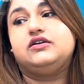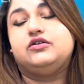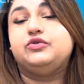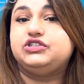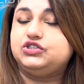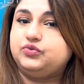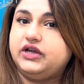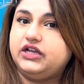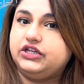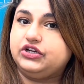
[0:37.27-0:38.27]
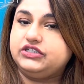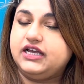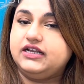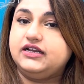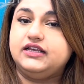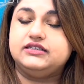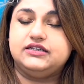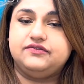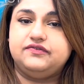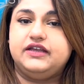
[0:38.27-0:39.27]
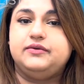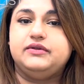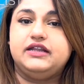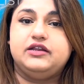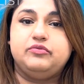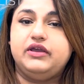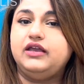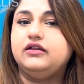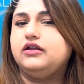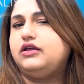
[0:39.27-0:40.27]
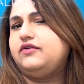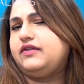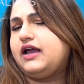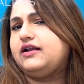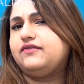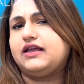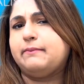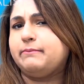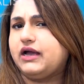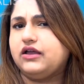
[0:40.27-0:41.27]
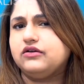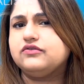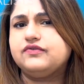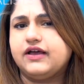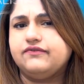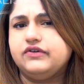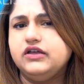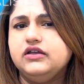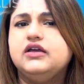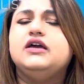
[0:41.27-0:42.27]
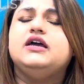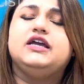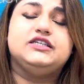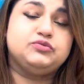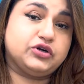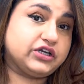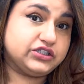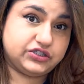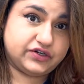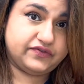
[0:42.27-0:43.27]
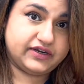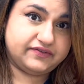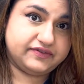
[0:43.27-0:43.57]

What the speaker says: which is when your tendon is inflamed and in pain and you have a kind of like a mild flat foot, is more conservative.